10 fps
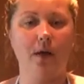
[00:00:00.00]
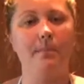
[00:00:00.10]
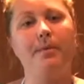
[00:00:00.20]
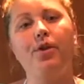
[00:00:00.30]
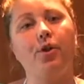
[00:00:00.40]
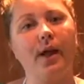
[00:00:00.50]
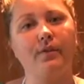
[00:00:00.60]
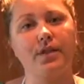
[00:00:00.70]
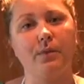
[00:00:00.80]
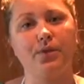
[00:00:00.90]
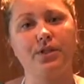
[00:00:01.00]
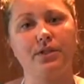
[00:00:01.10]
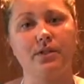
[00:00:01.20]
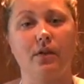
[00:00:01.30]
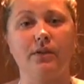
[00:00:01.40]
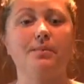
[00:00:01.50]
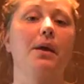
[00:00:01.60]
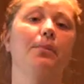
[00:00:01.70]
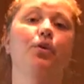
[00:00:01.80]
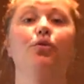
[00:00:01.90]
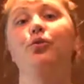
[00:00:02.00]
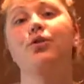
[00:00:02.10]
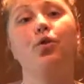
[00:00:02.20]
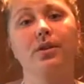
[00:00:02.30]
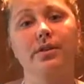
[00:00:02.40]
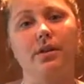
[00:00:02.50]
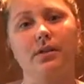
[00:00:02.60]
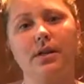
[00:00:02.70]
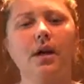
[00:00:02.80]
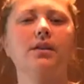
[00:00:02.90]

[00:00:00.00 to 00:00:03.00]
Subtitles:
Maybe you don't have table salt, maybe you use coarse salt.